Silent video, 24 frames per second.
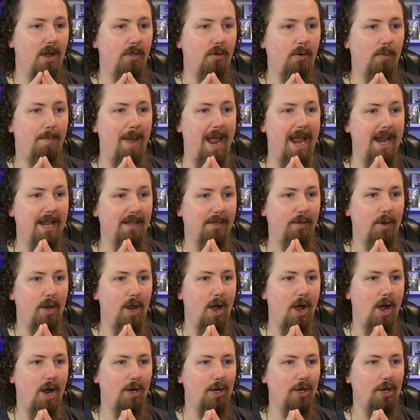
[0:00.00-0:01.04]

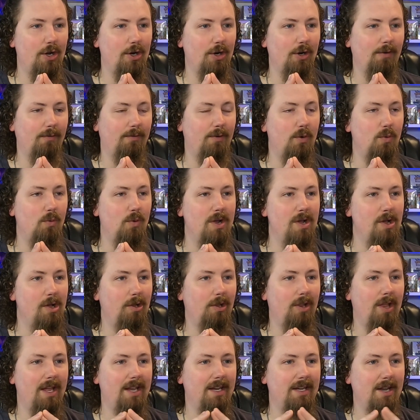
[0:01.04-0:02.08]
pantheon here, if you
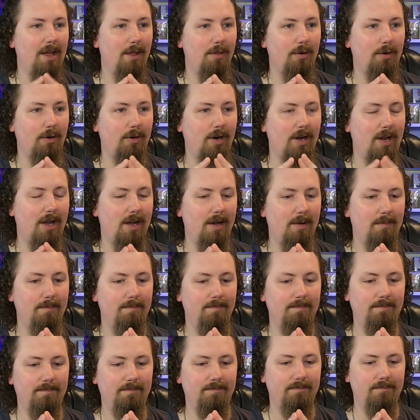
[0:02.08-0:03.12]
will, another
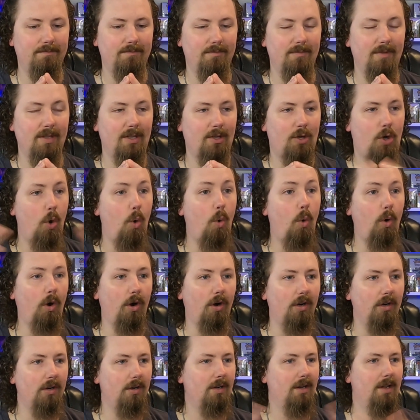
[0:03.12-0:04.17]

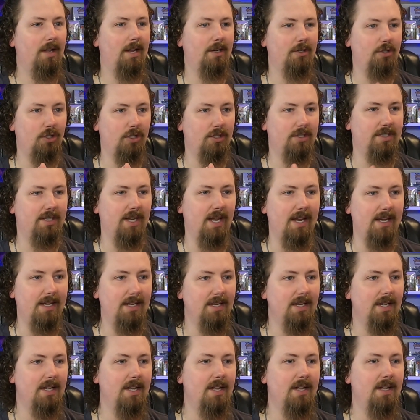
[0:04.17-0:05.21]
core, I should say.
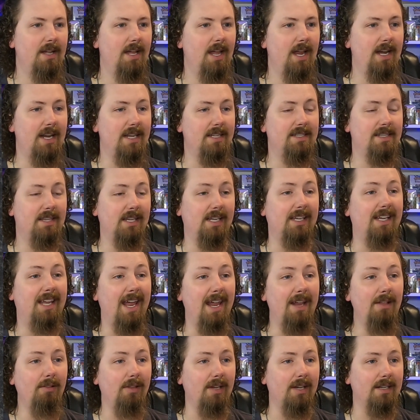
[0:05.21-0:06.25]
And it's the
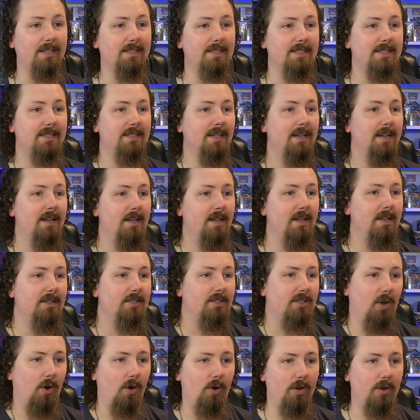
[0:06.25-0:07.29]
Gaelics.
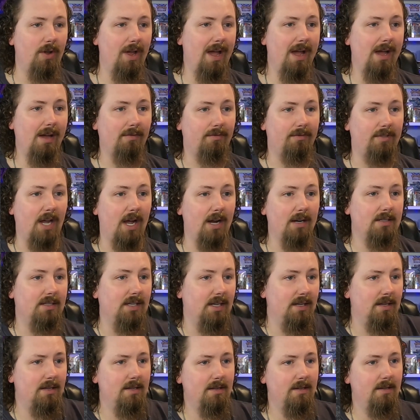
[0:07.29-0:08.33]
So you have
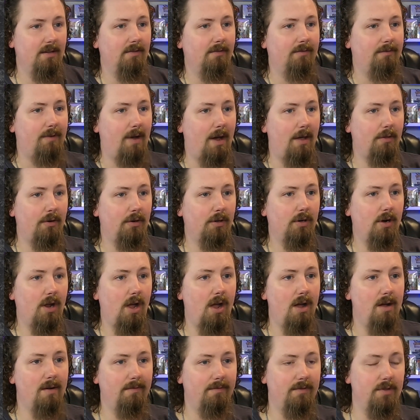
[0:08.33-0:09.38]
Dagda, father
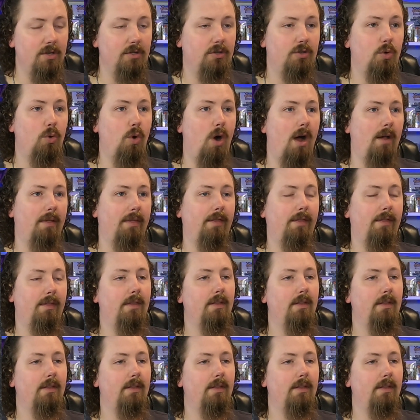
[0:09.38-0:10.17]
of the Tuath.